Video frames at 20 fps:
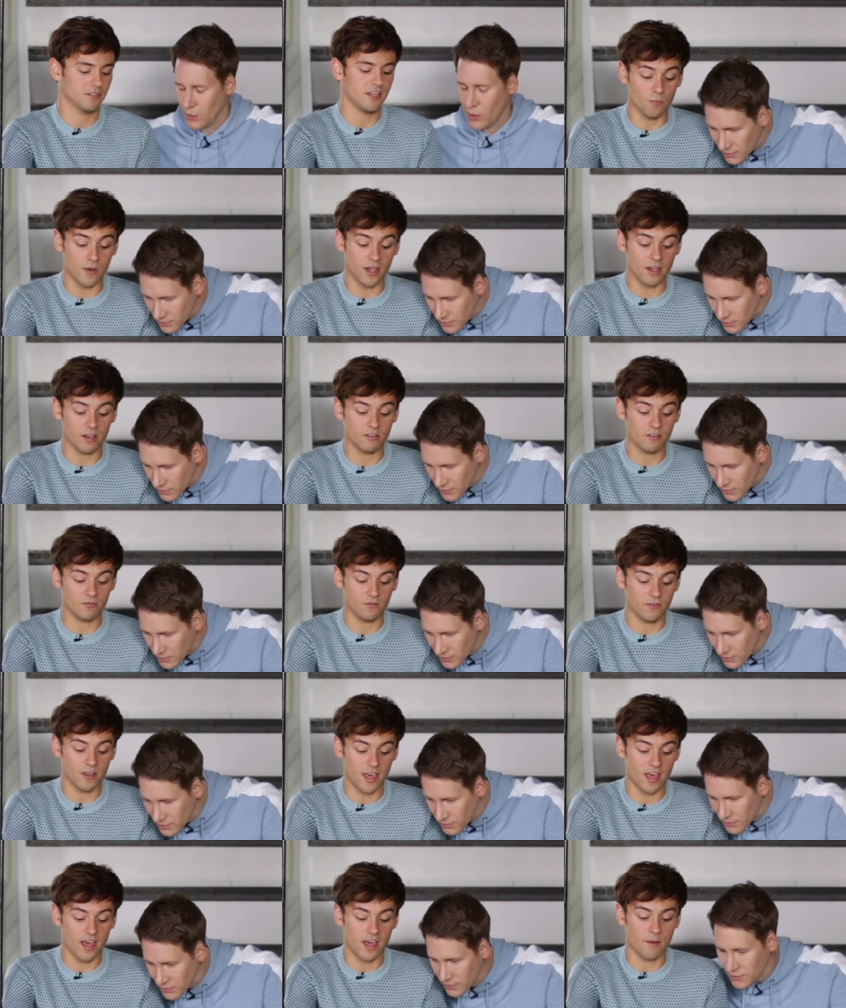Speaker 1: Your
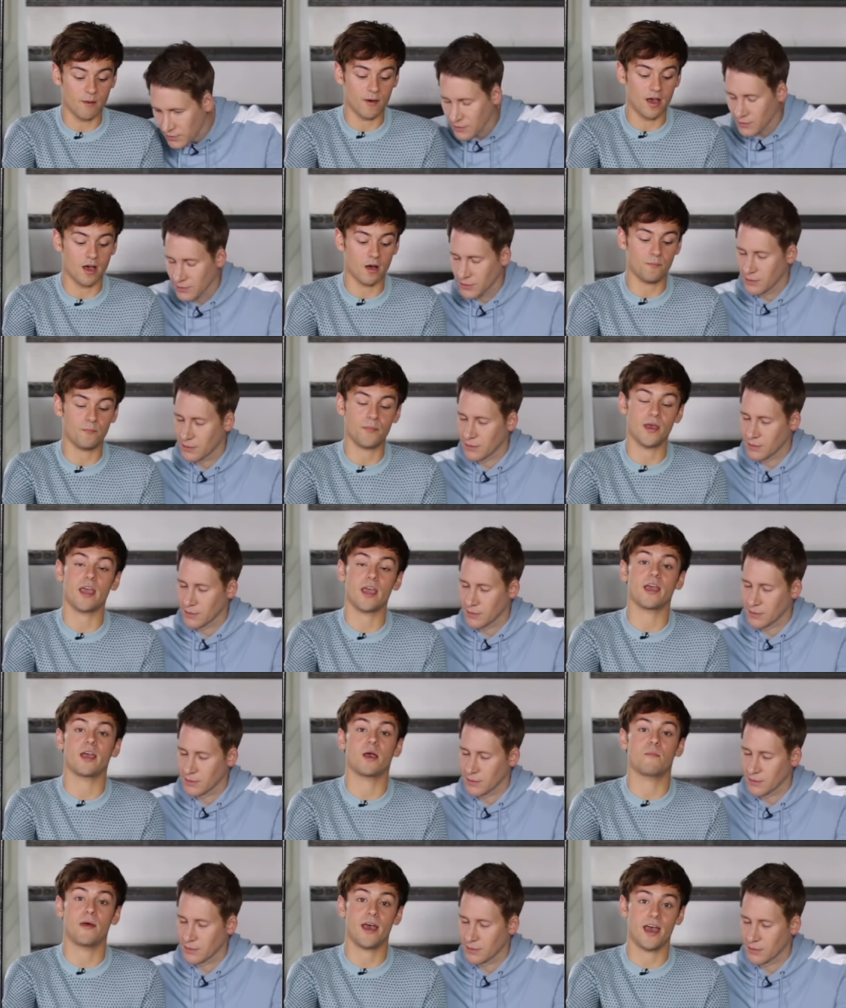biggest fear about
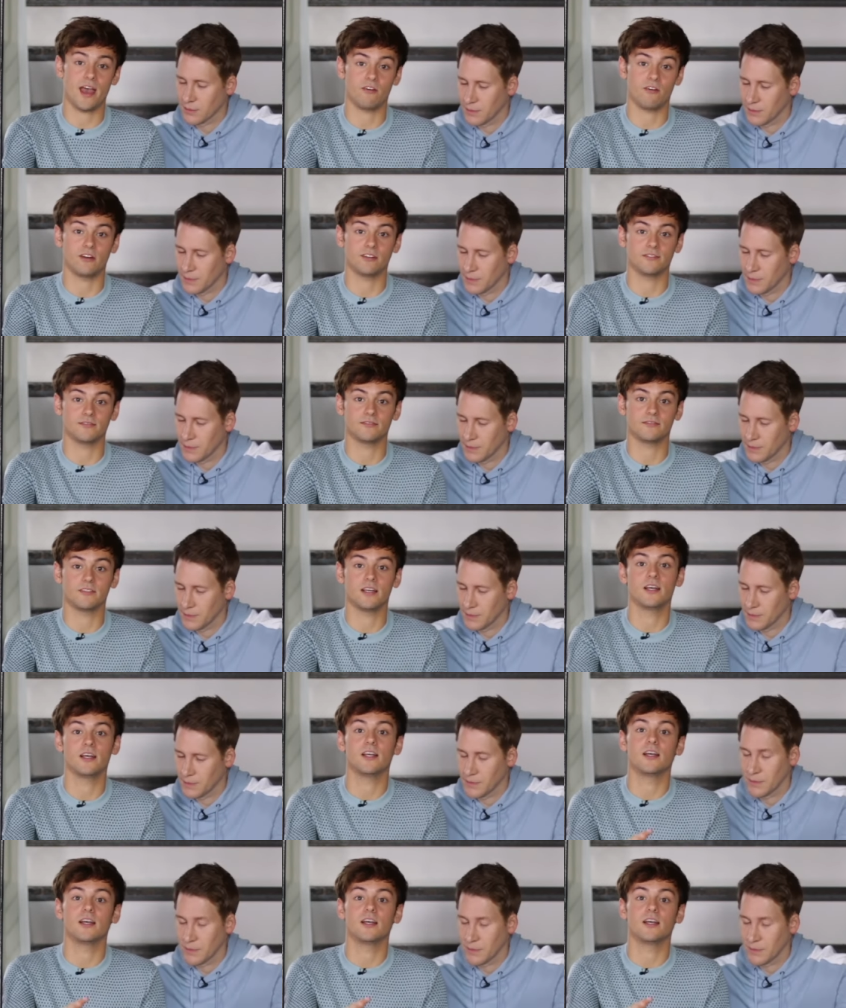being a parent.